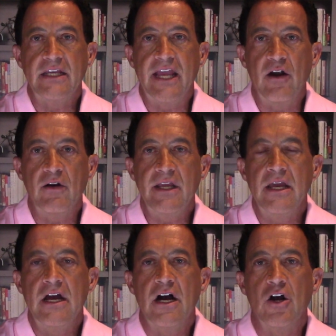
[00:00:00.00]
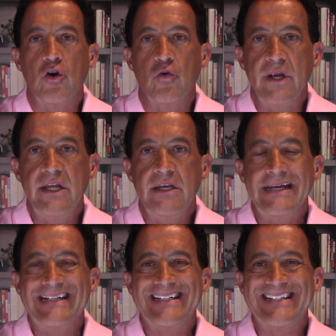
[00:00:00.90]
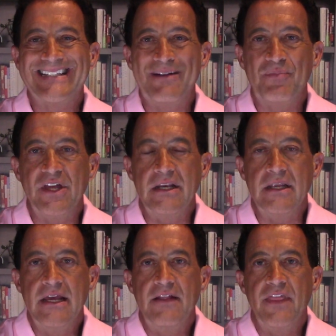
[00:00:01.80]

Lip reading: Kerry agreed to something